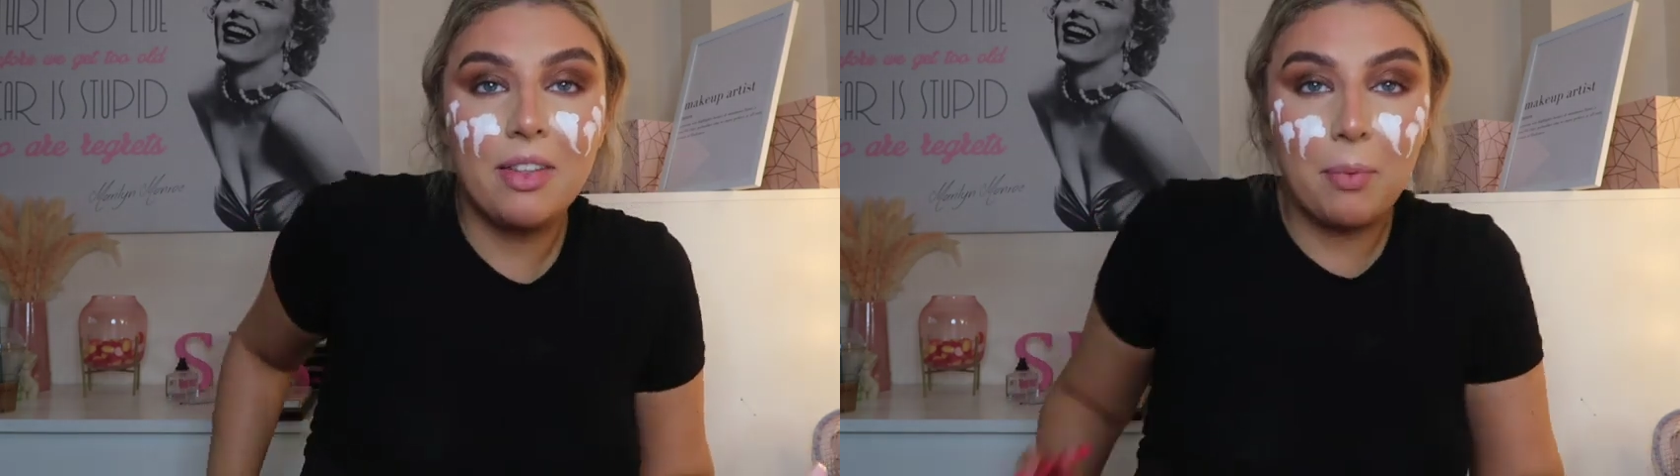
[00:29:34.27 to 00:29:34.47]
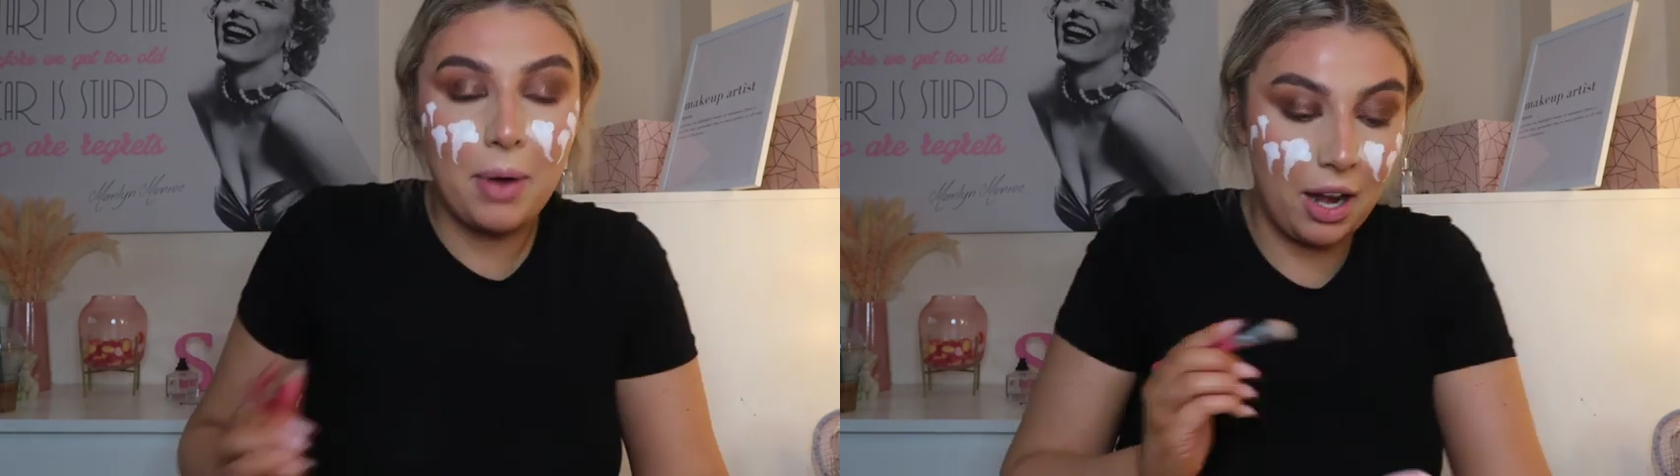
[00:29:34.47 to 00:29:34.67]

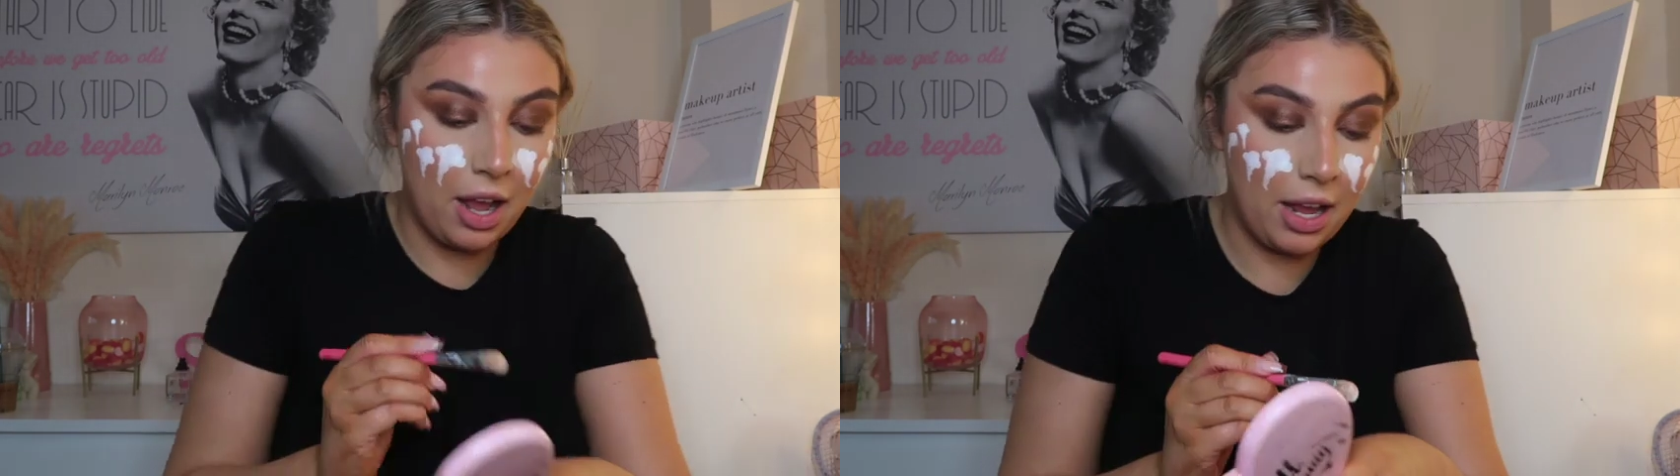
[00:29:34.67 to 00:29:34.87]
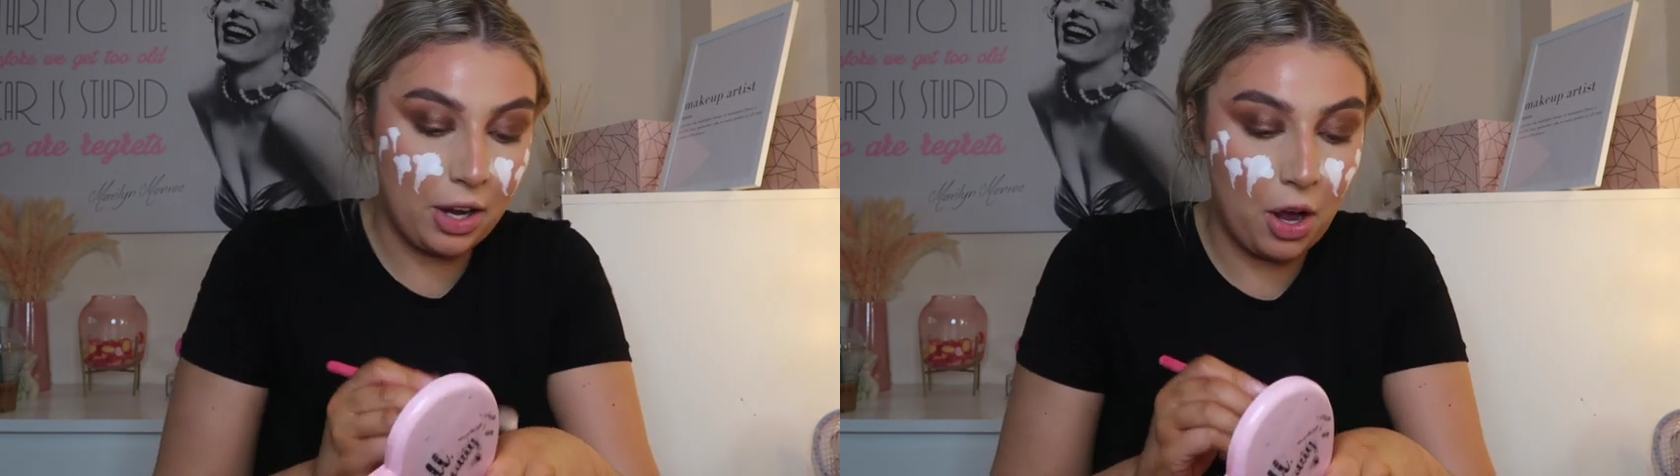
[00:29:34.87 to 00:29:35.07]
that when
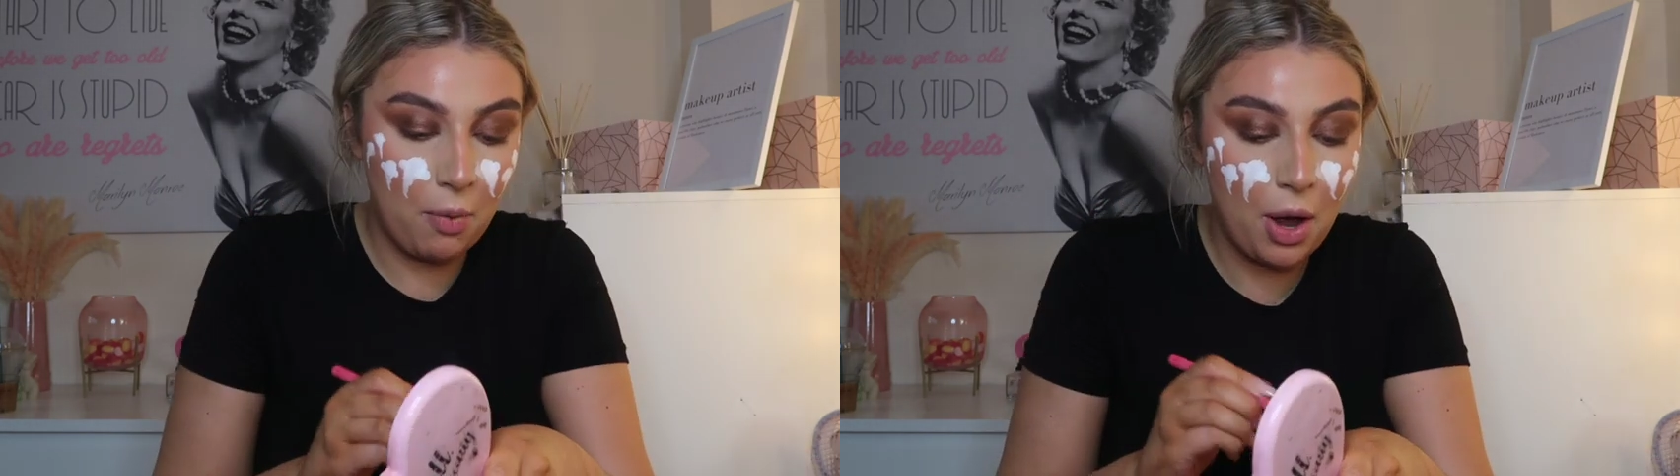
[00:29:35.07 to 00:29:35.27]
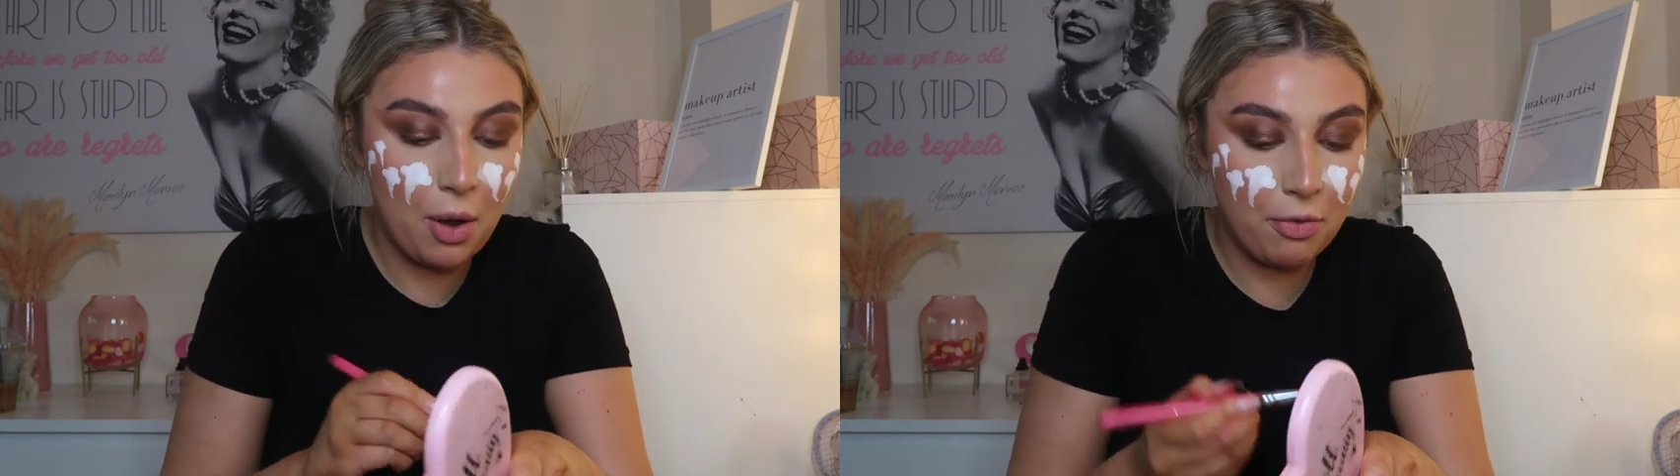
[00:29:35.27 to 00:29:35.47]
I go
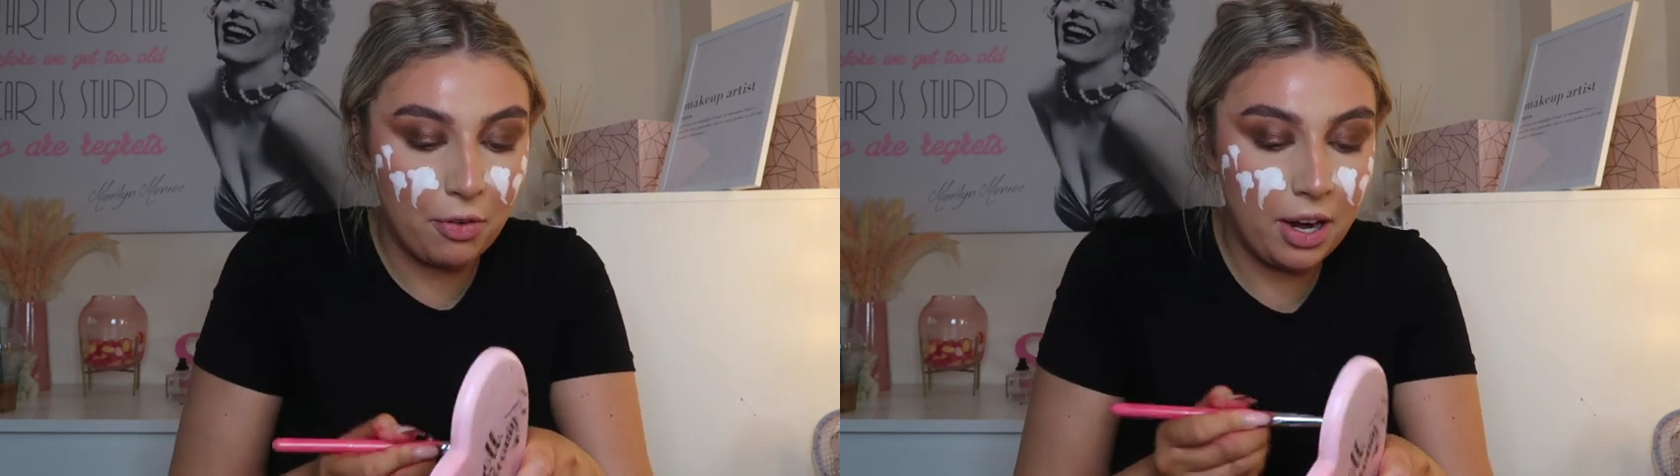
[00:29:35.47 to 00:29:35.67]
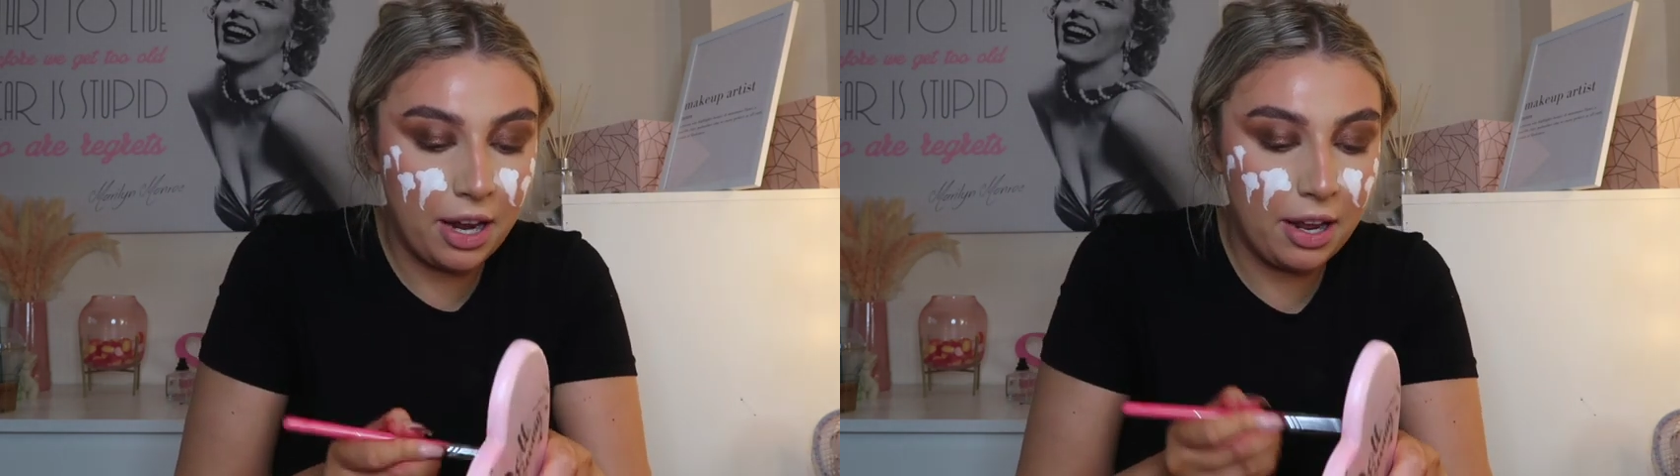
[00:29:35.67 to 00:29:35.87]

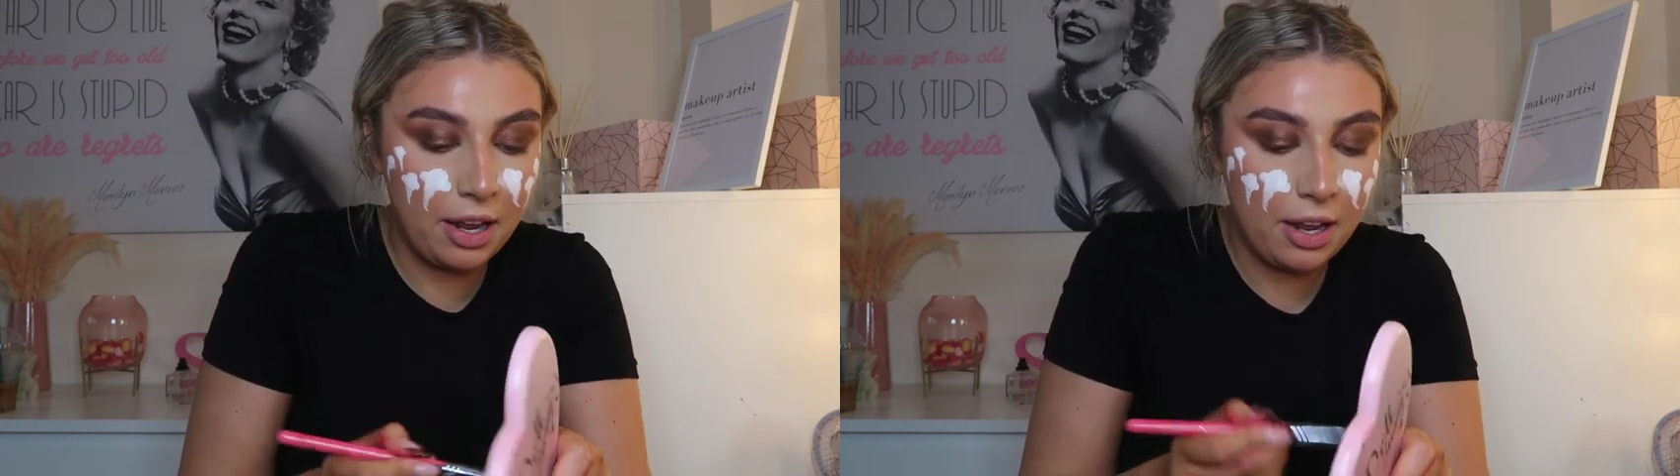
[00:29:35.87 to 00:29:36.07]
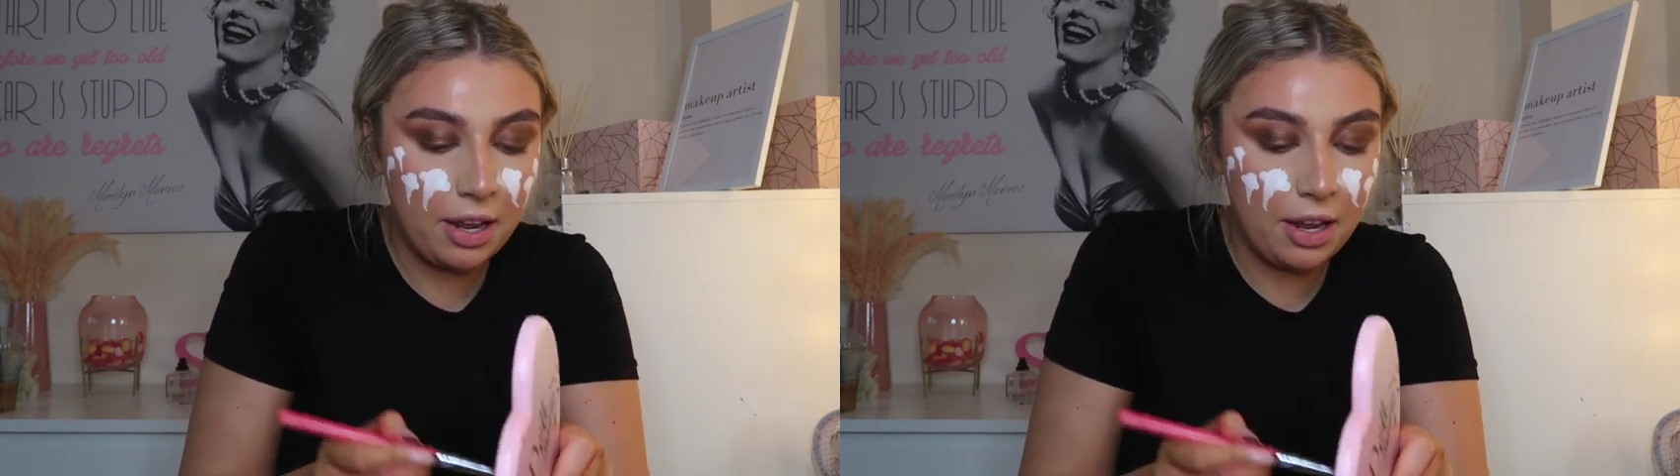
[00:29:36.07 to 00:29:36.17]
over it